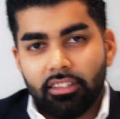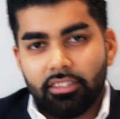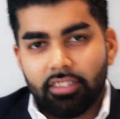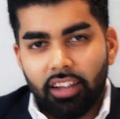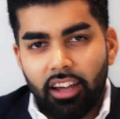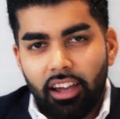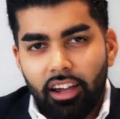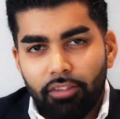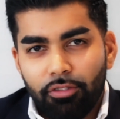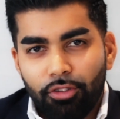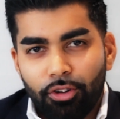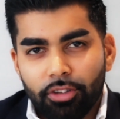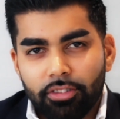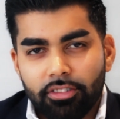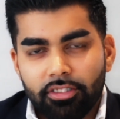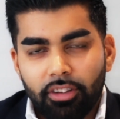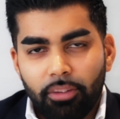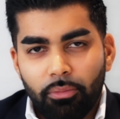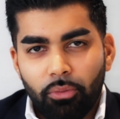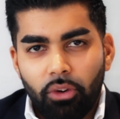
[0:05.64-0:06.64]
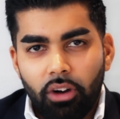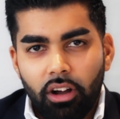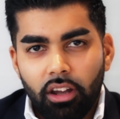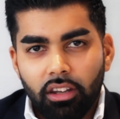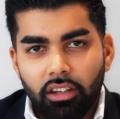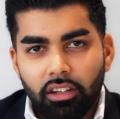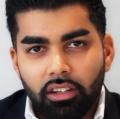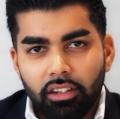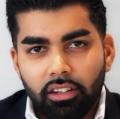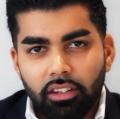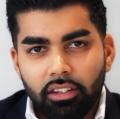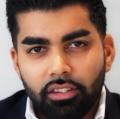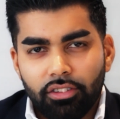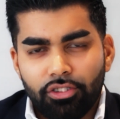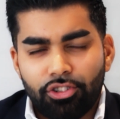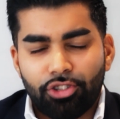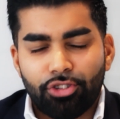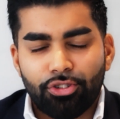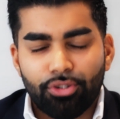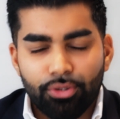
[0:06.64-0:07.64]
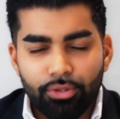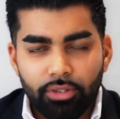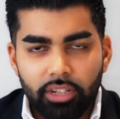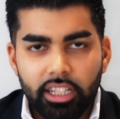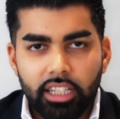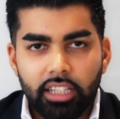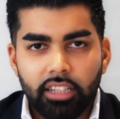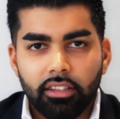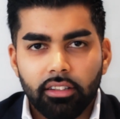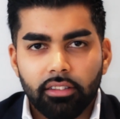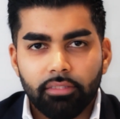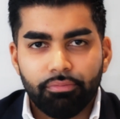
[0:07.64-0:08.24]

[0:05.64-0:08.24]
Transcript: Today I've got someone truly